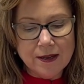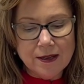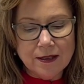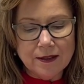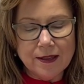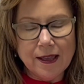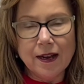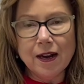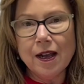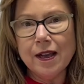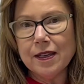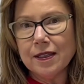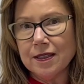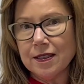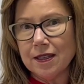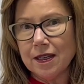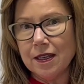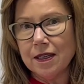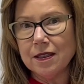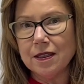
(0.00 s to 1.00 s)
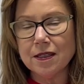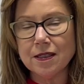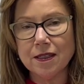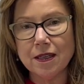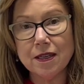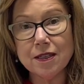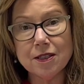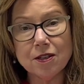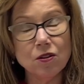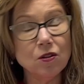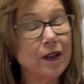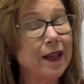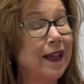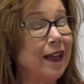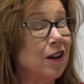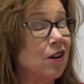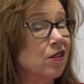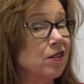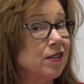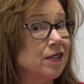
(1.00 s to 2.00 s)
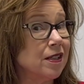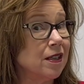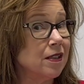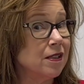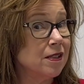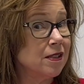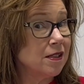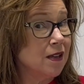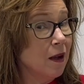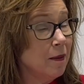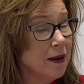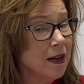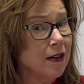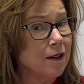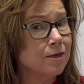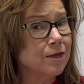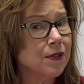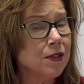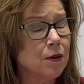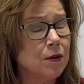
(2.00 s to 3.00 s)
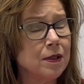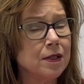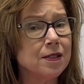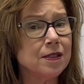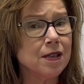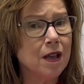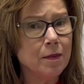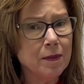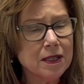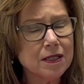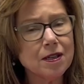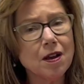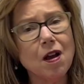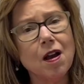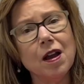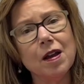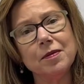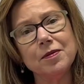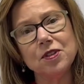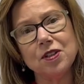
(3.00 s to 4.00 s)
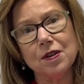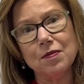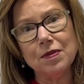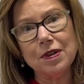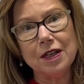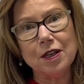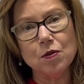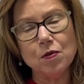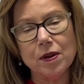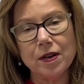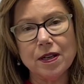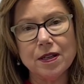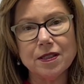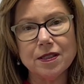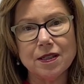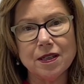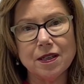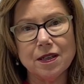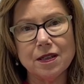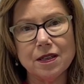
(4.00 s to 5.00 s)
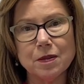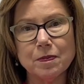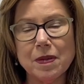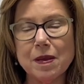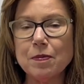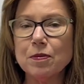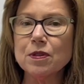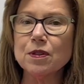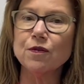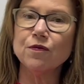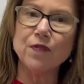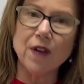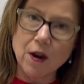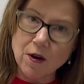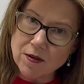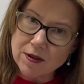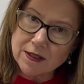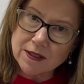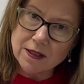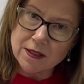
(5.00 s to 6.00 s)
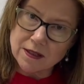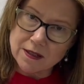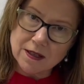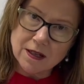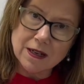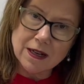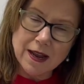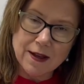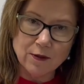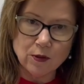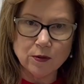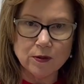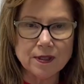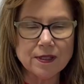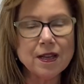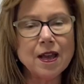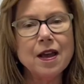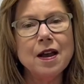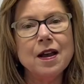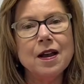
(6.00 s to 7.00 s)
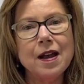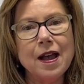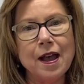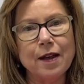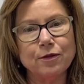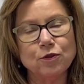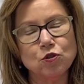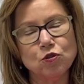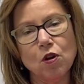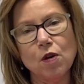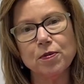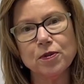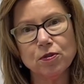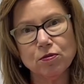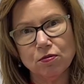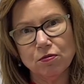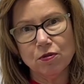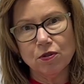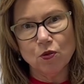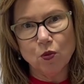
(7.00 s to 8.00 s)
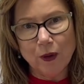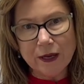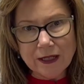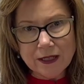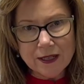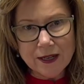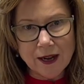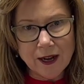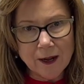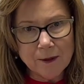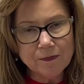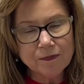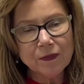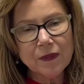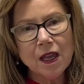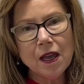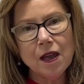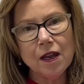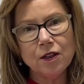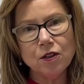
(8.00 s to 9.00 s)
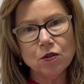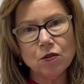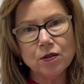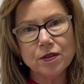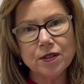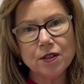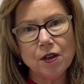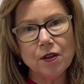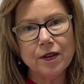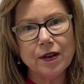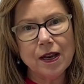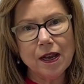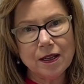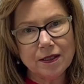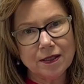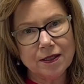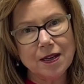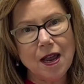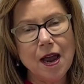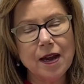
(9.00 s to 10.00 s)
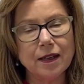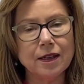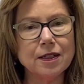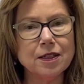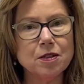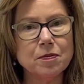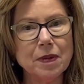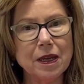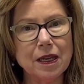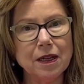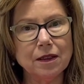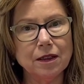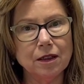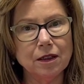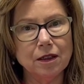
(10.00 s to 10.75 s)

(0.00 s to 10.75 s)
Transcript: Then I see the seasonal hair loss in summer. So in summertime, generally what I see is people's ferritin levels have dropped through the winter, and you're also now starting to be a